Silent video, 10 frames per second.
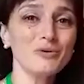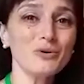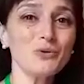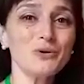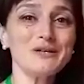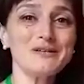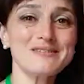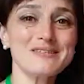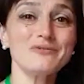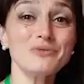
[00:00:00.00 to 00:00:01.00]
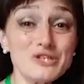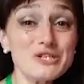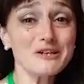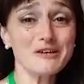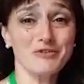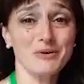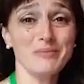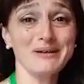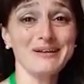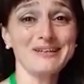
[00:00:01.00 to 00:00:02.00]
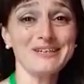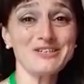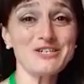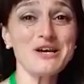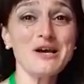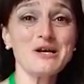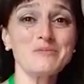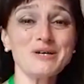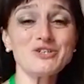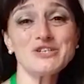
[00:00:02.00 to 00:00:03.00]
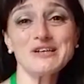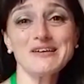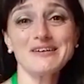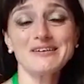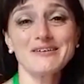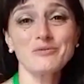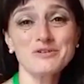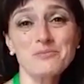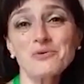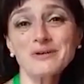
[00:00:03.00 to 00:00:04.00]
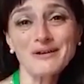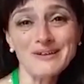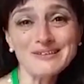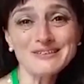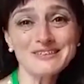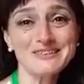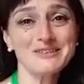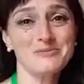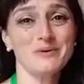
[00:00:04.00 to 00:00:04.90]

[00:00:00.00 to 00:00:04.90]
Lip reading: who is originally from Bangladesh, but she was born in London.